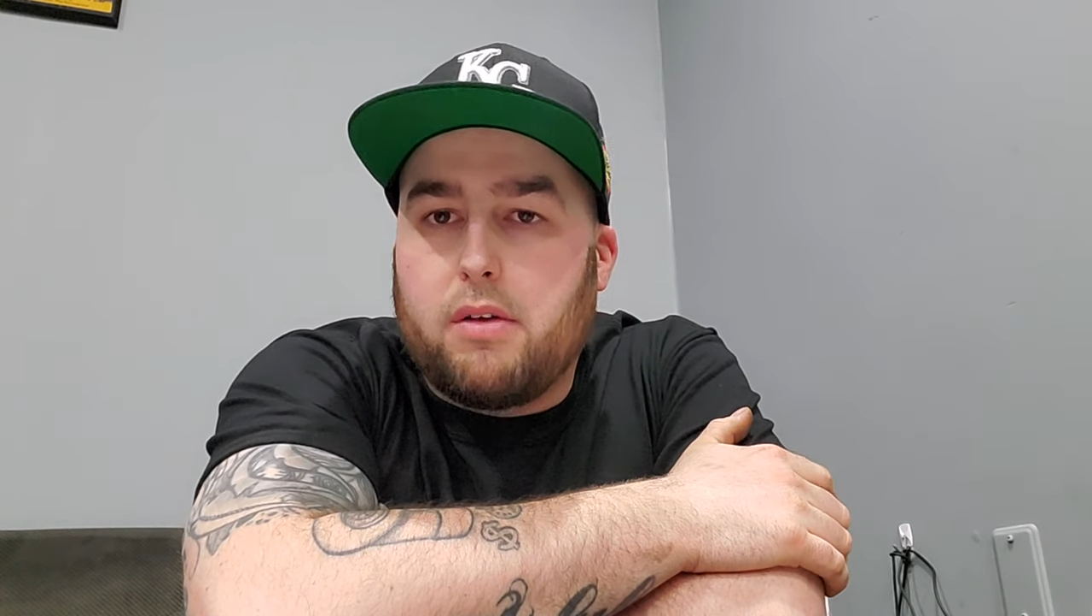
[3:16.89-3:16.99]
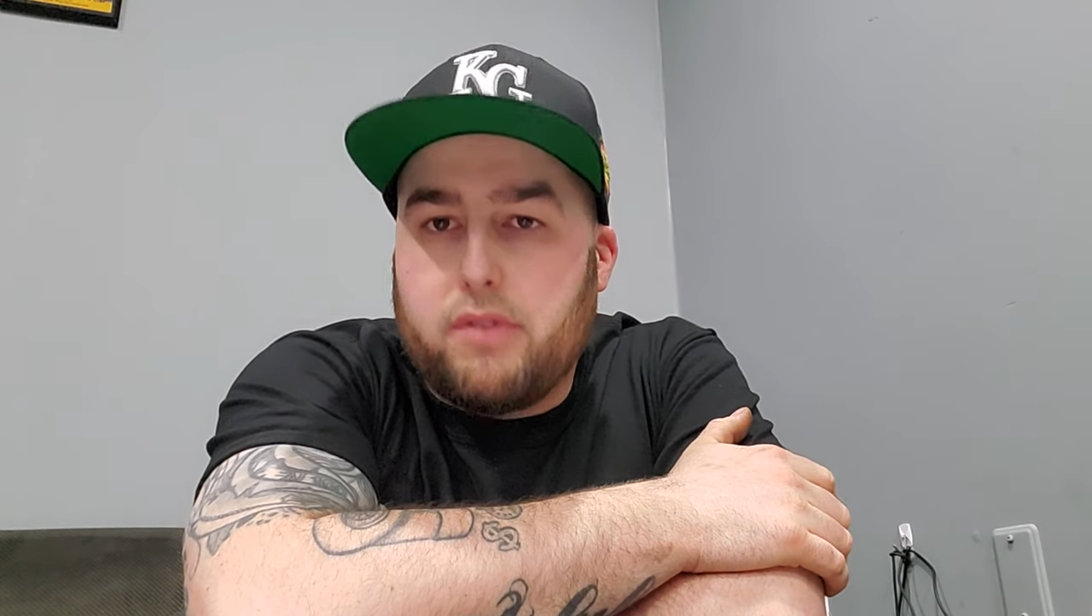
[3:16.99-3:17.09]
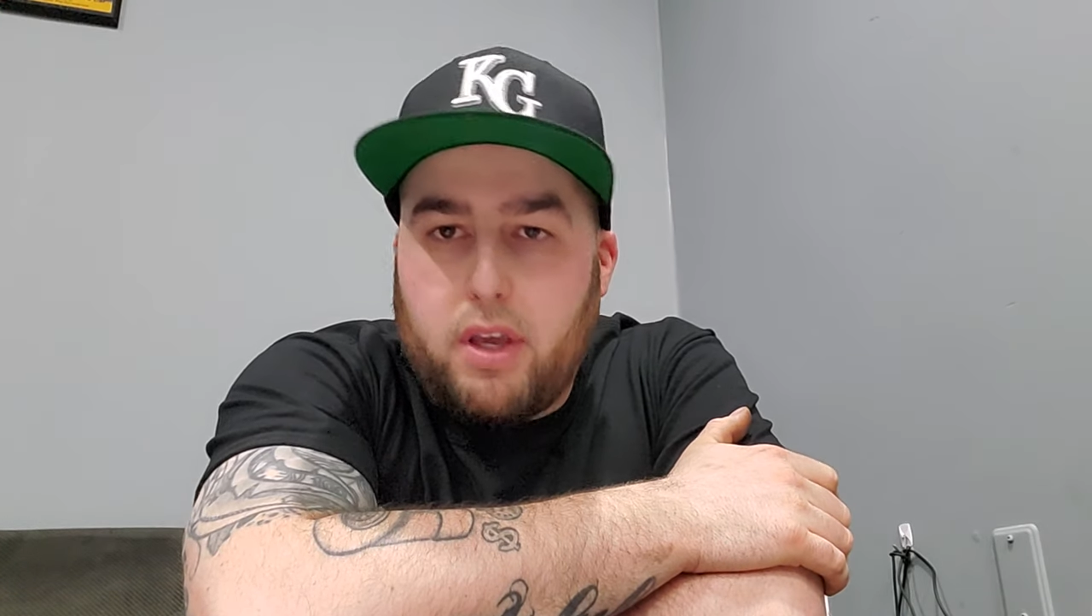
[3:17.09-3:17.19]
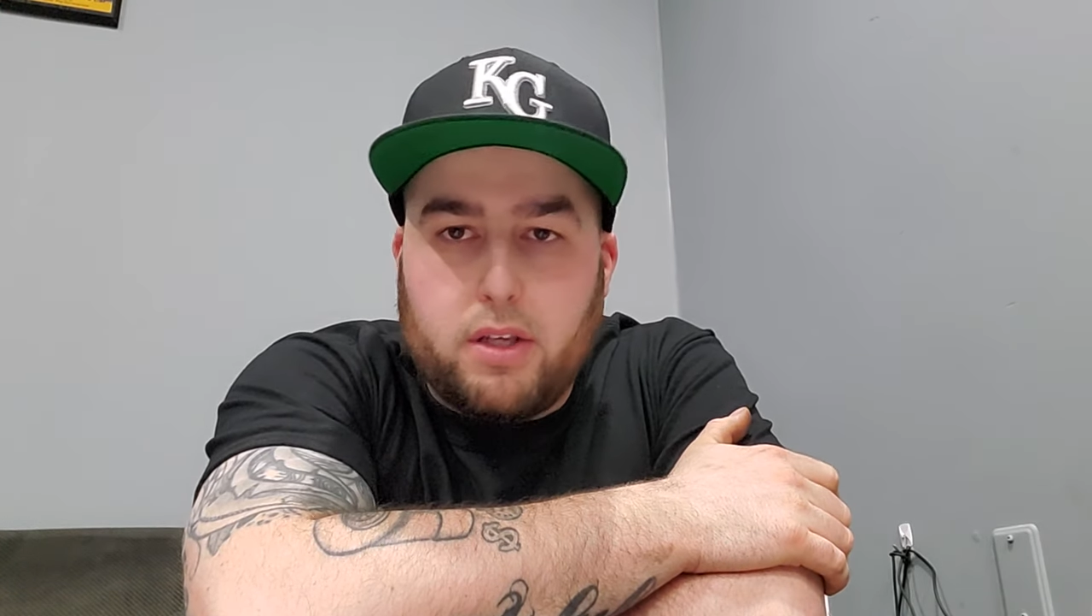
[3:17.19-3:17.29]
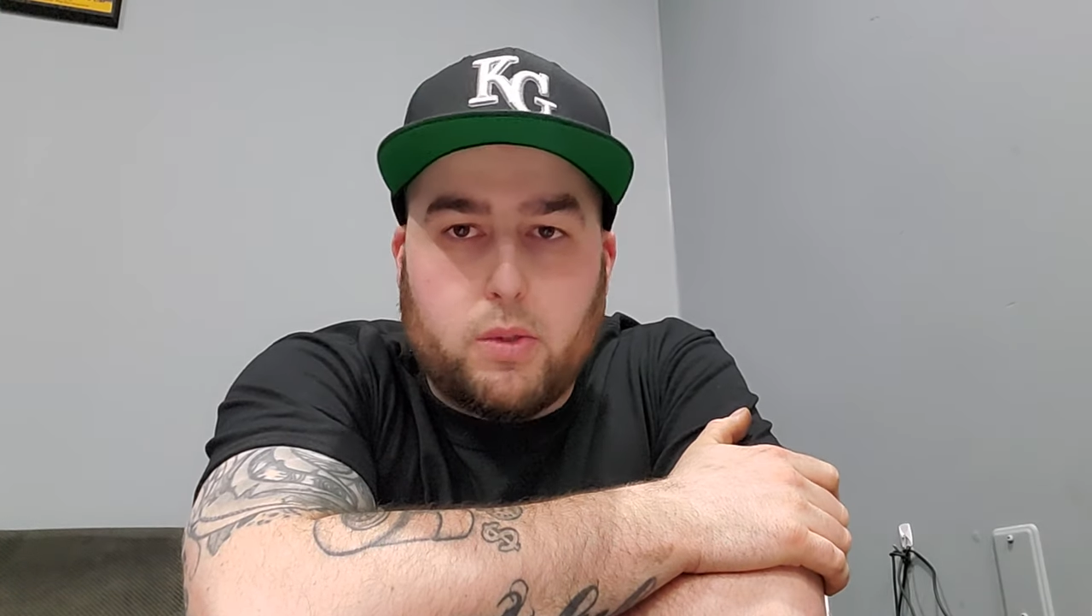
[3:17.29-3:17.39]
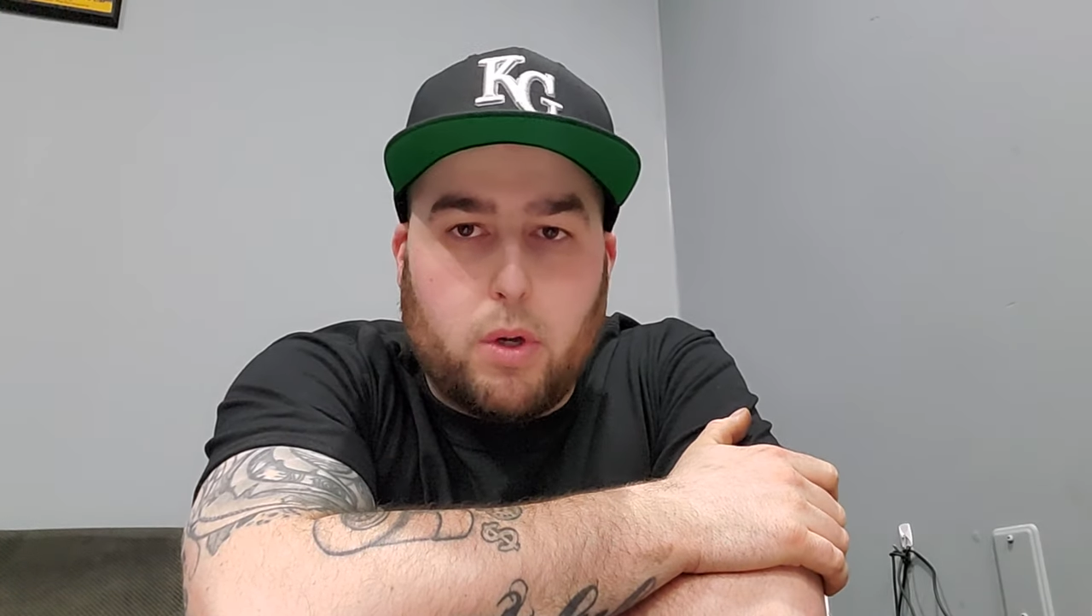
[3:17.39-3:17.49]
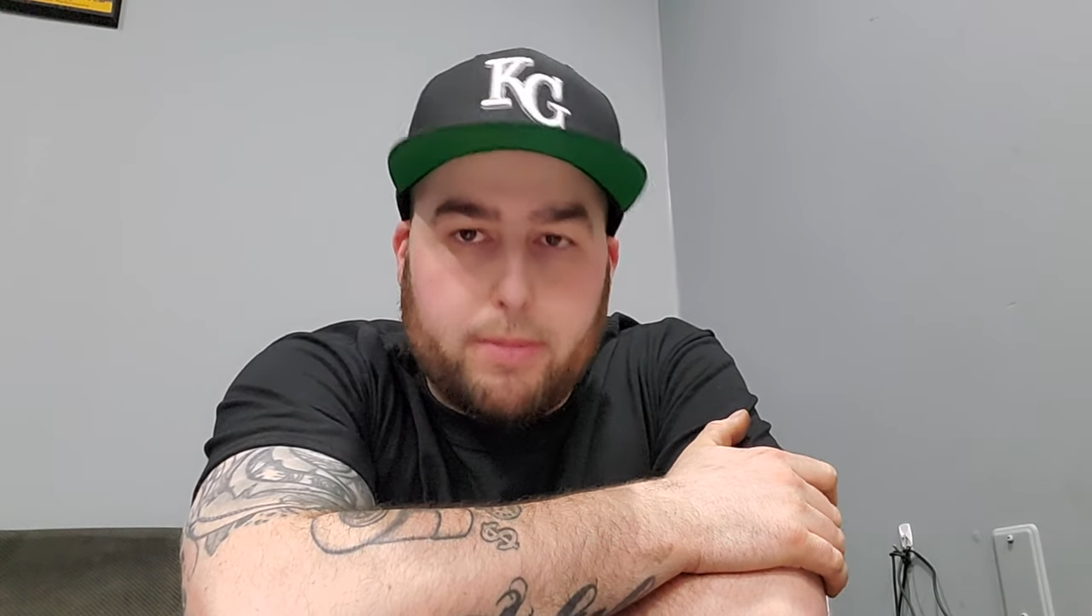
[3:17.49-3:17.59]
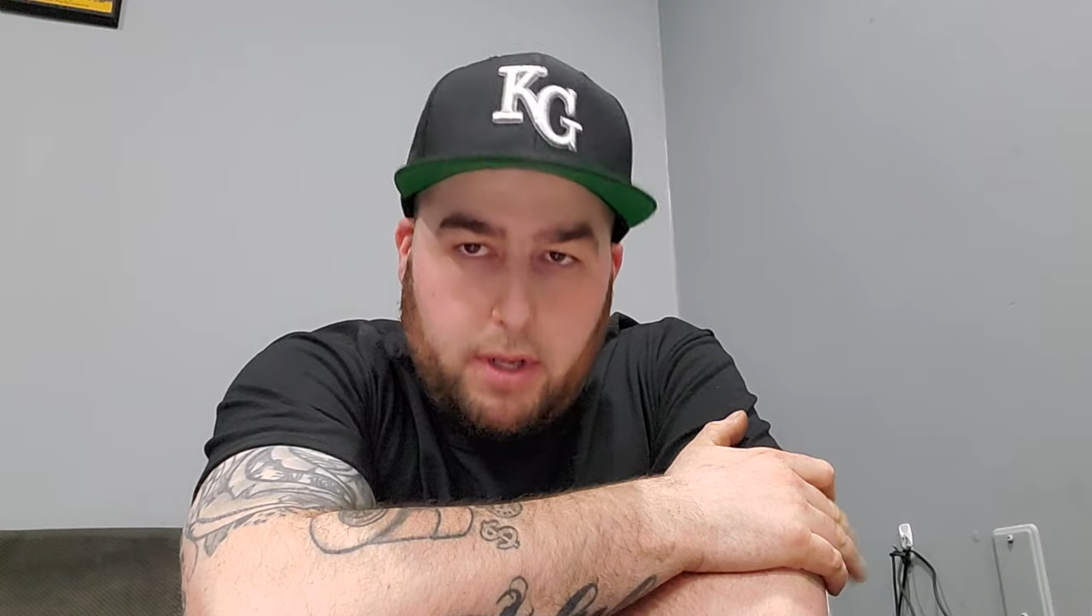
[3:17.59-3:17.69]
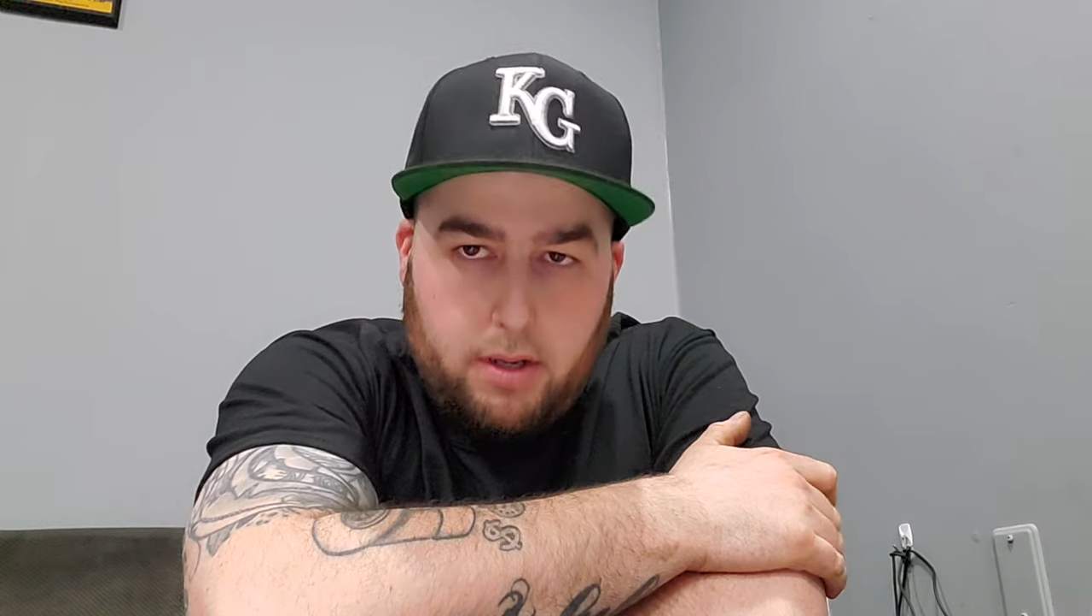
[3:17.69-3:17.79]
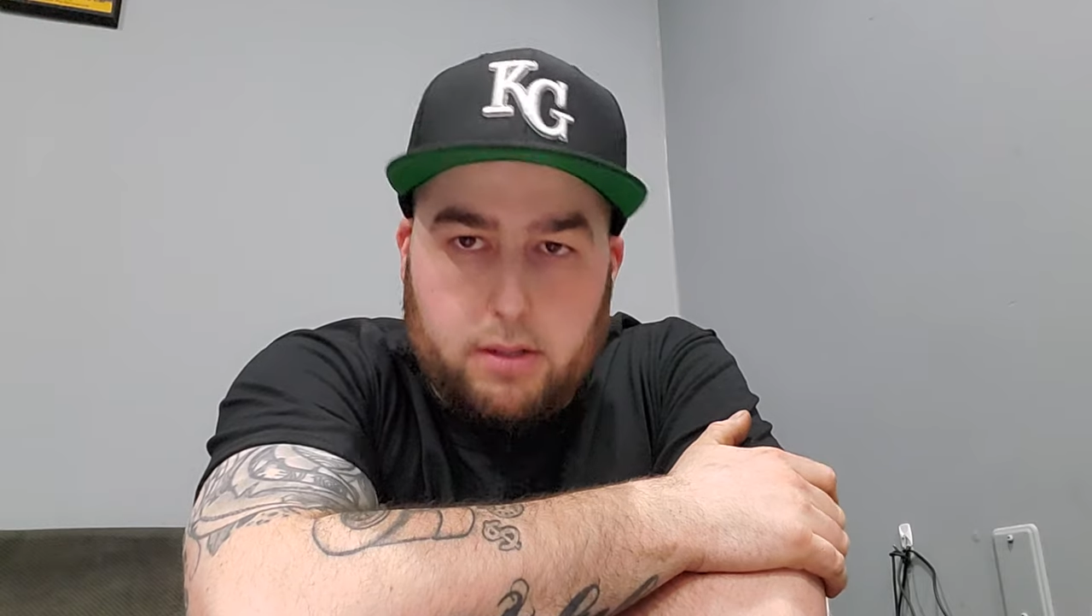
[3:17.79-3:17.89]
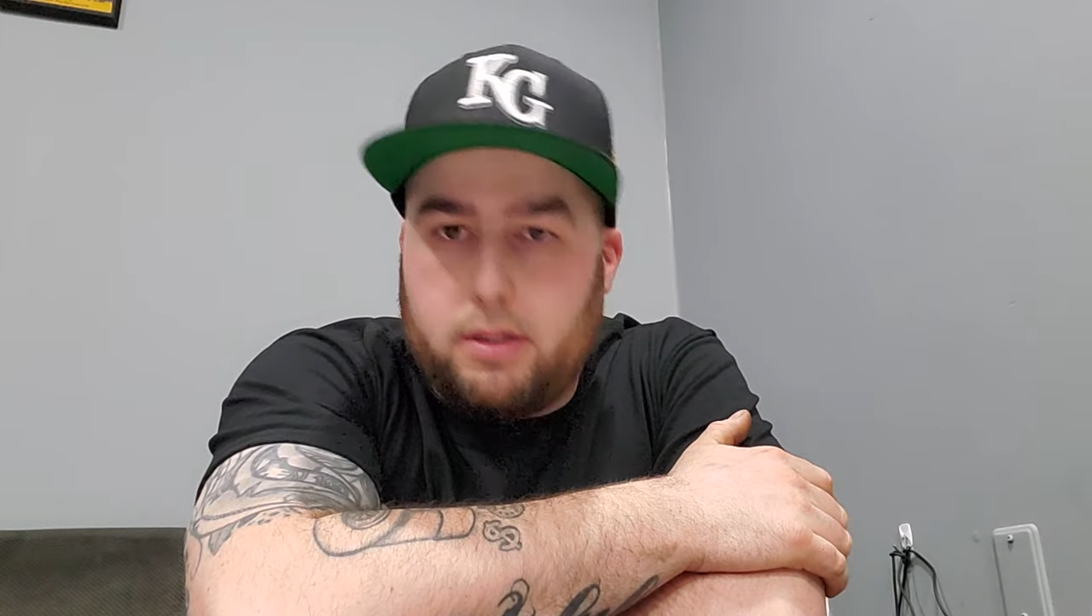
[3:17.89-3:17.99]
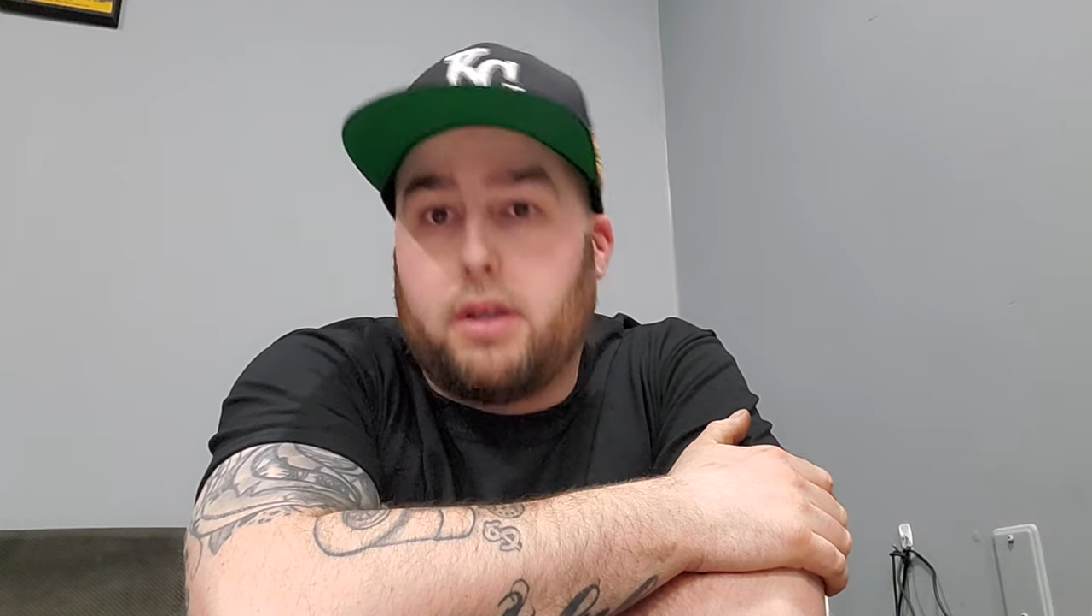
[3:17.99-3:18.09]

of K-swap cars,